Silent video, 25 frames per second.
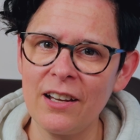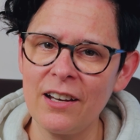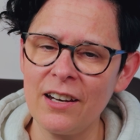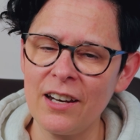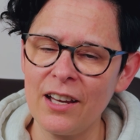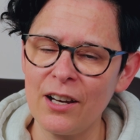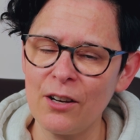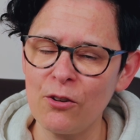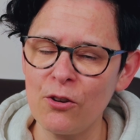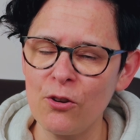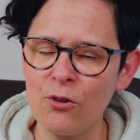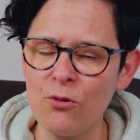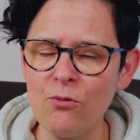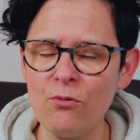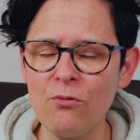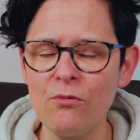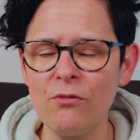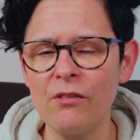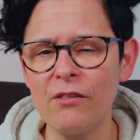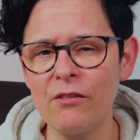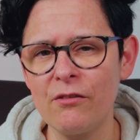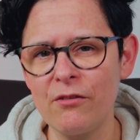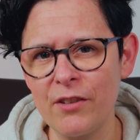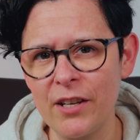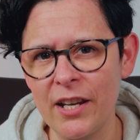Now go
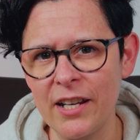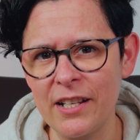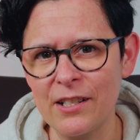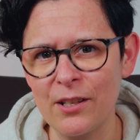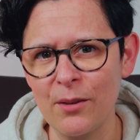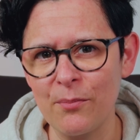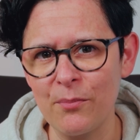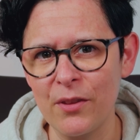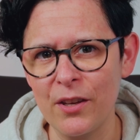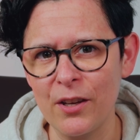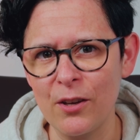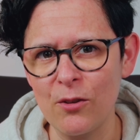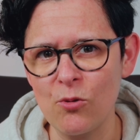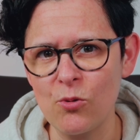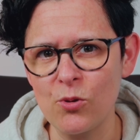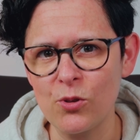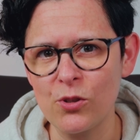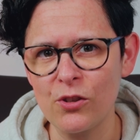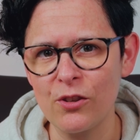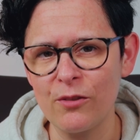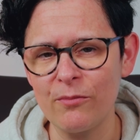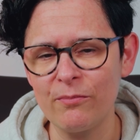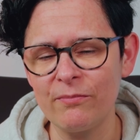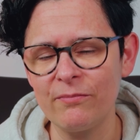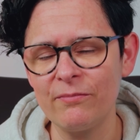create something
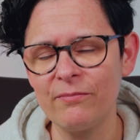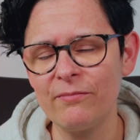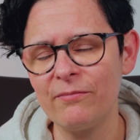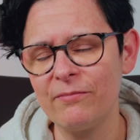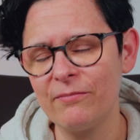awesome,